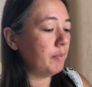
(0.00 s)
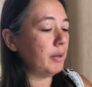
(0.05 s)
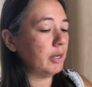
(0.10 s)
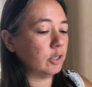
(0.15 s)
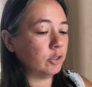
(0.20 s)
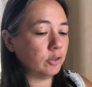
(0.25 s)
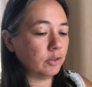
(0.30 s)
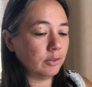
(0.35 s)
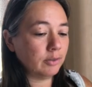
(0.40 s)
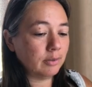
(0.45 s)
of
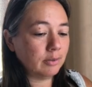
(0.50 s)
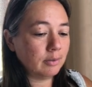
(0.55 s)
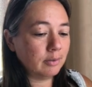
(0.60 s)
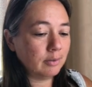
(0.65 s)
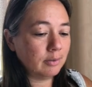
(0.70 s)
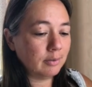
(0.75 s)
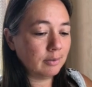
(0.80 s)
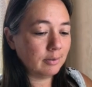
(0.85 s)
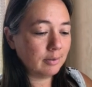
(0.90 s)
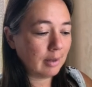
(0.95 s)
pictures.
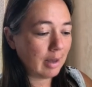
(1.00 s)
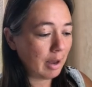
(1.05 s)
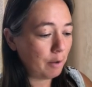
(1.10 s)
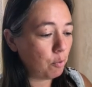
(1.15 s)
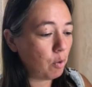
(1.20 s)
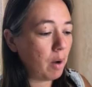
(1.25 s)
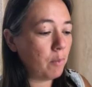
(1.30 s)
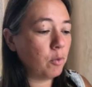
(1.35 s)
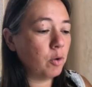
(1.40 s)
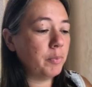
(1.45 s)
I
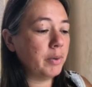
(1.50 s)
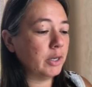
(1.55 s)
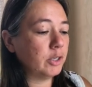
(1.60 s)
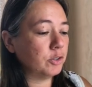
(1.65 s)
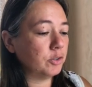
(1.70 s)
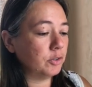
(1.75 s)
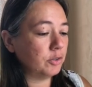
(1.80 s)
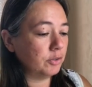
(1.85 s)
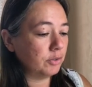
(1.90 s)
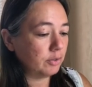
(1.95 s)
want more
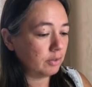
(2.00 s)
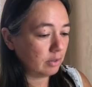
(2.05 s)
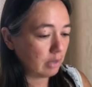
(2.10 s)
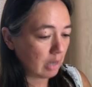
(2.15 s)
pictures.